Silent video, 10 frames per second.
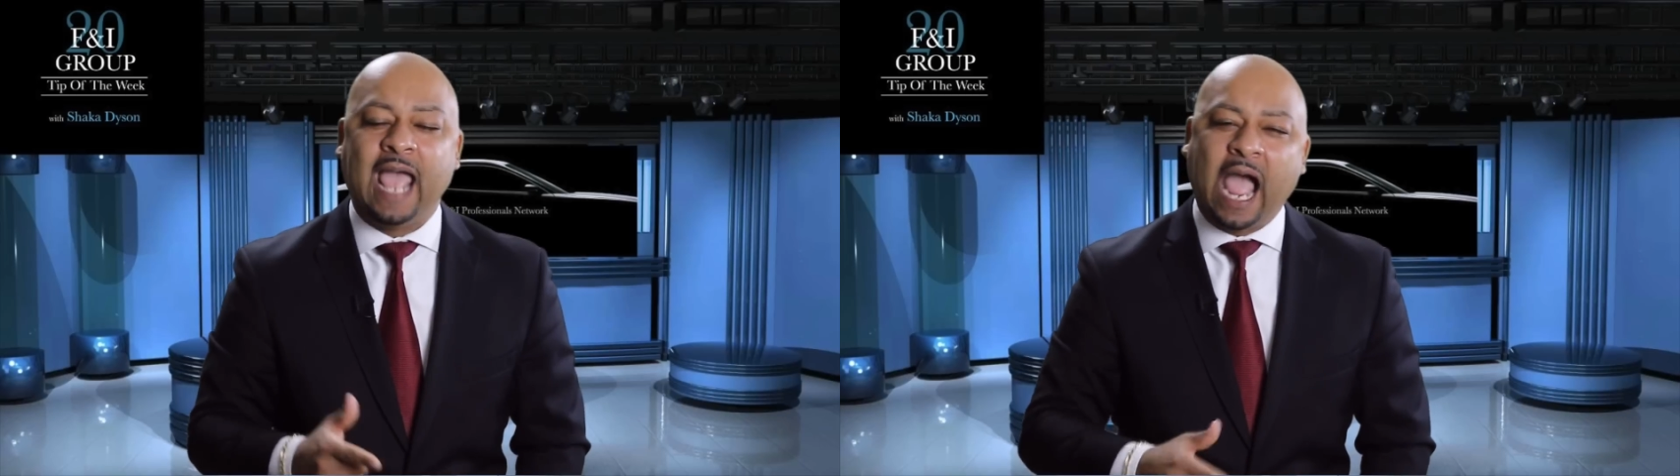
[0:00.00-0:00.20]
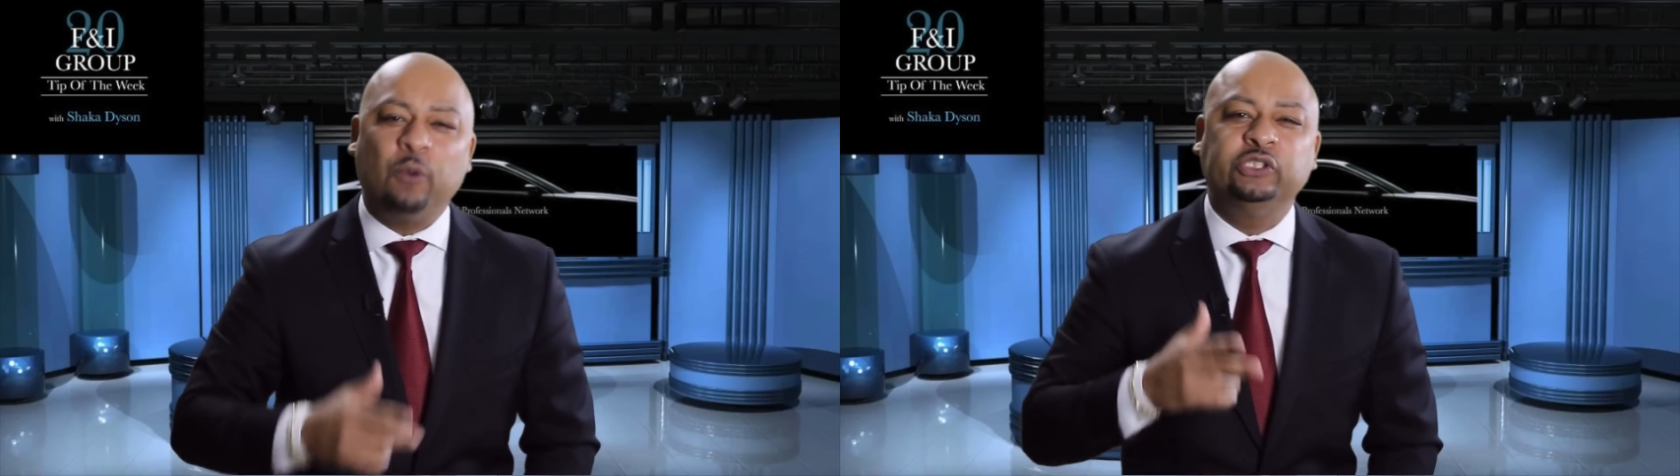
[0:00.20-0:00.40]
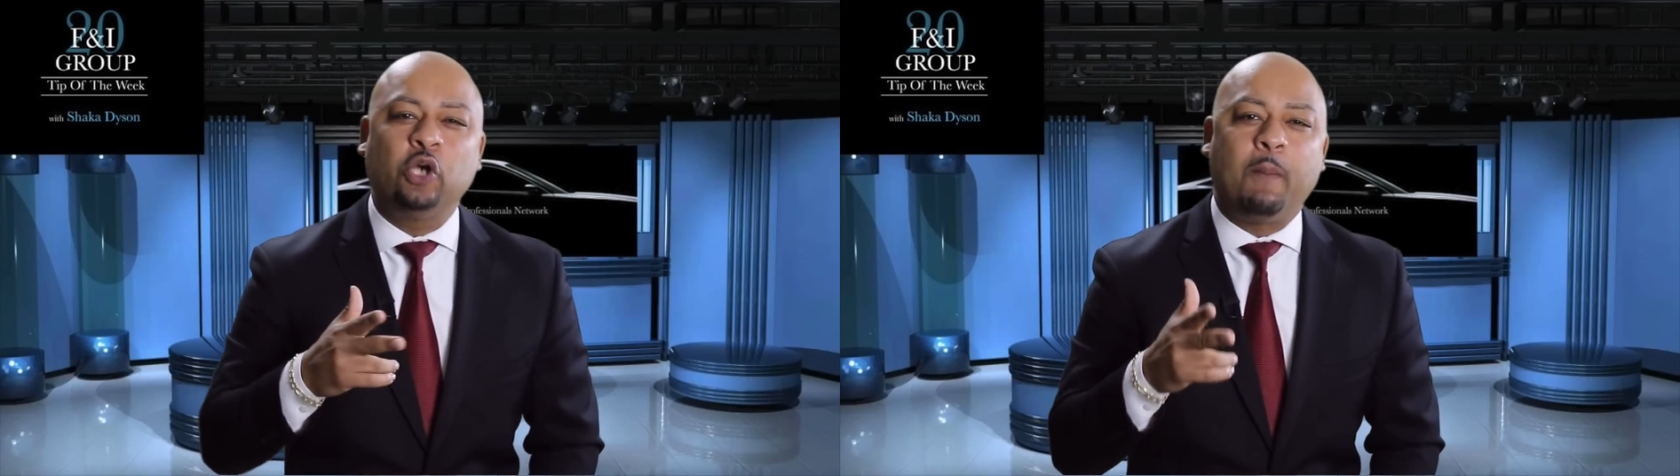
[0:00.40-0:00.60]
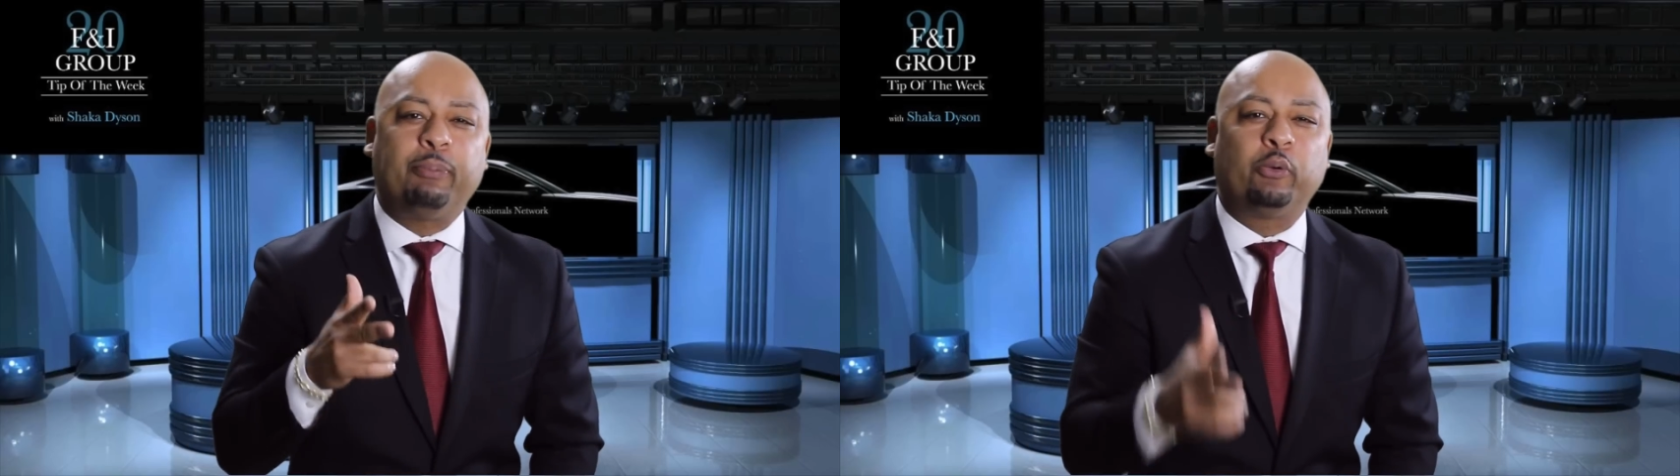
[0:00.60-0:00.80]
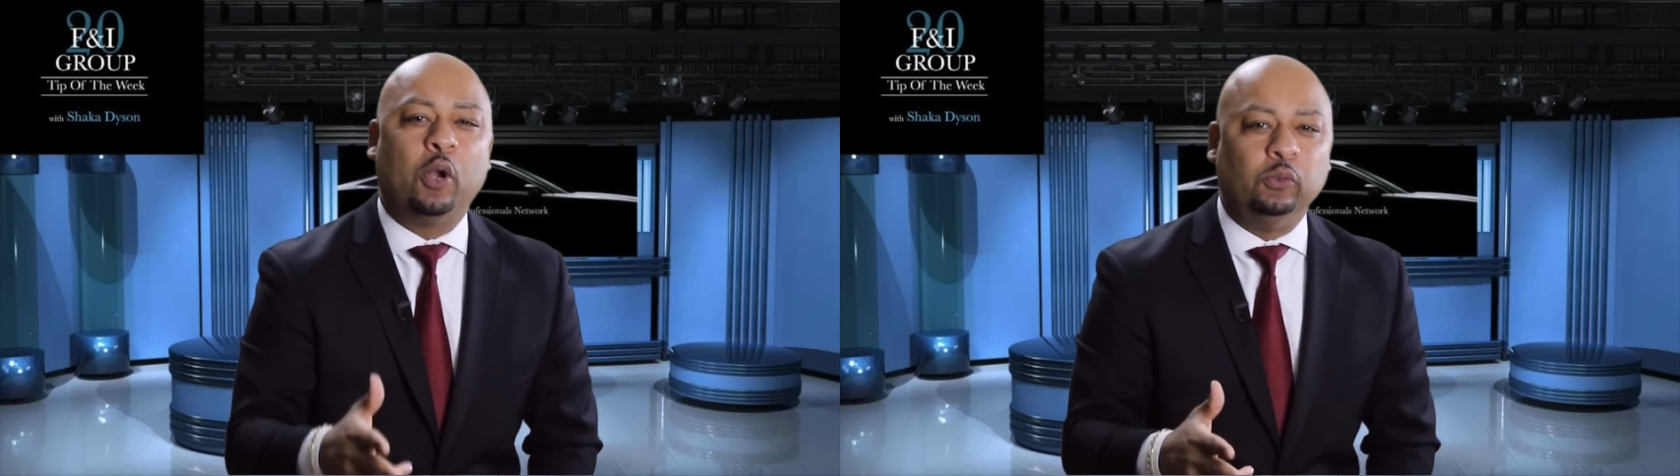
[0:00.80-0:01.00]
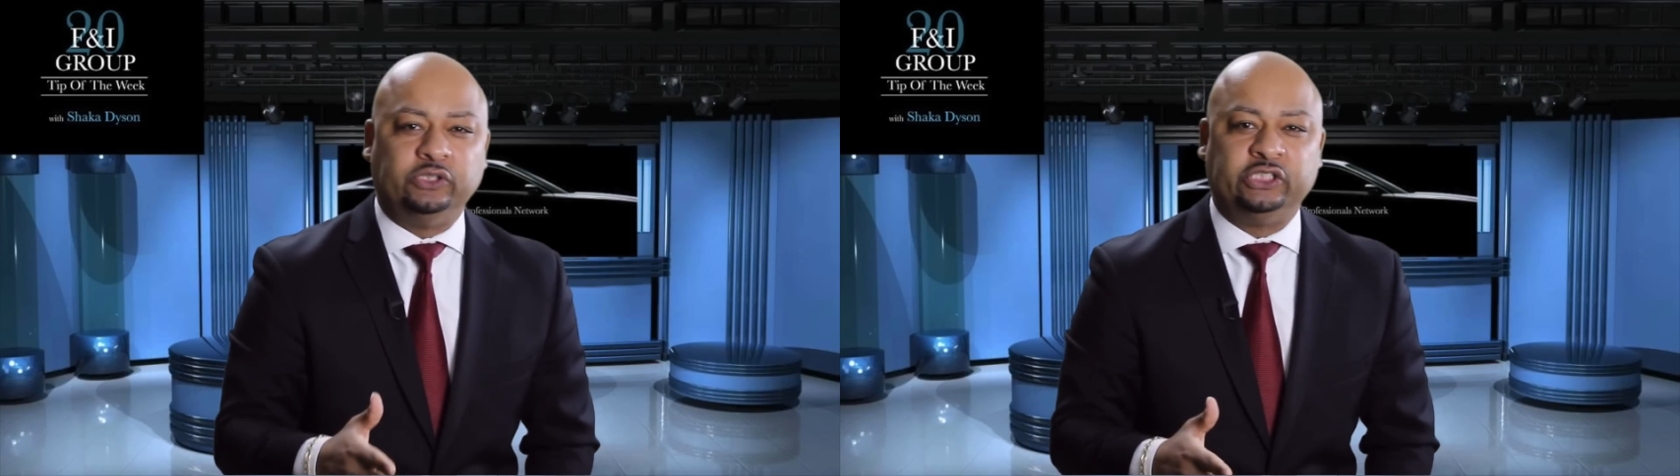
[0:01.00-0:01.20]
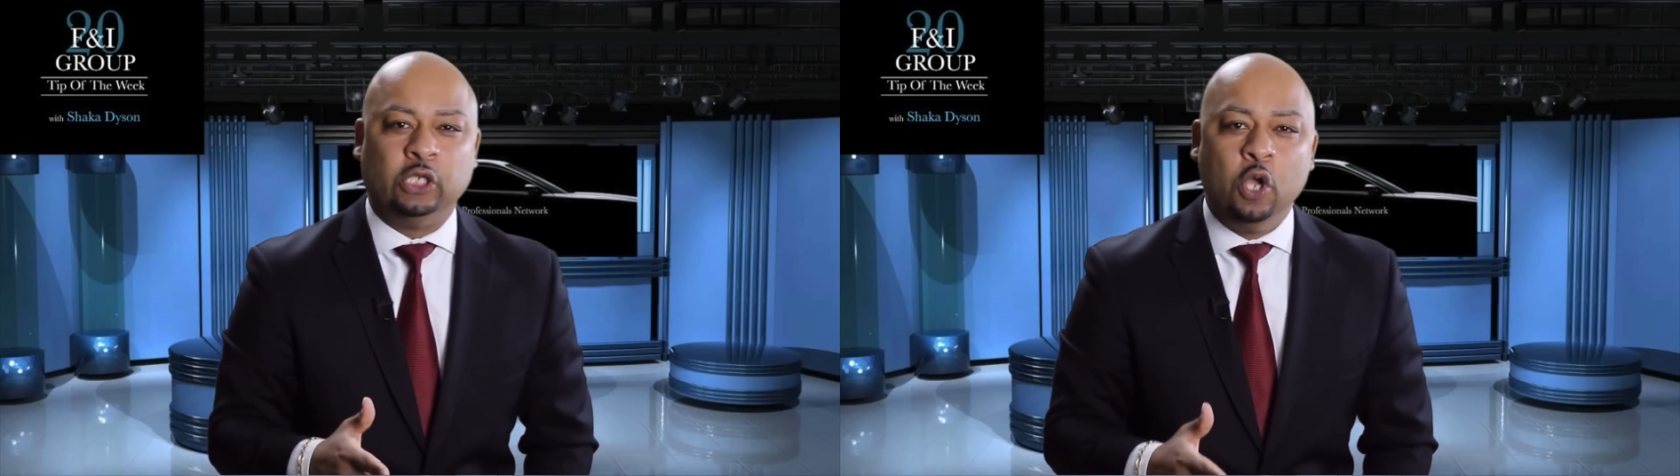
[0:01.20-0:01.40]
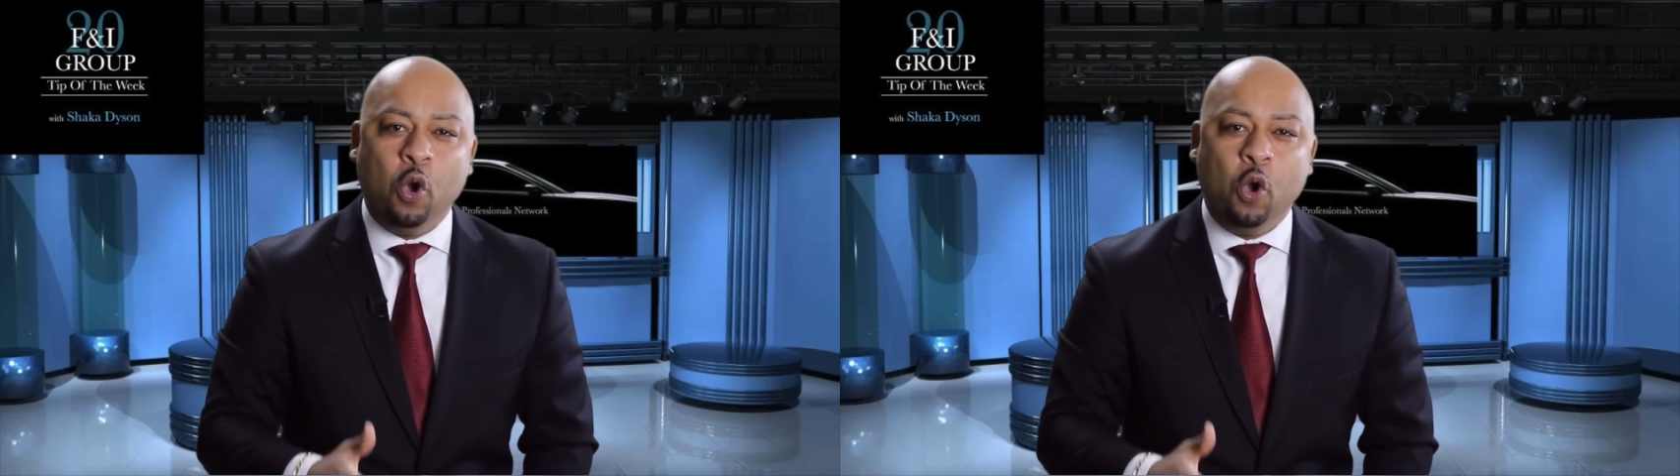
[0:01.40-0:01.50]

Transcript: How is your approach?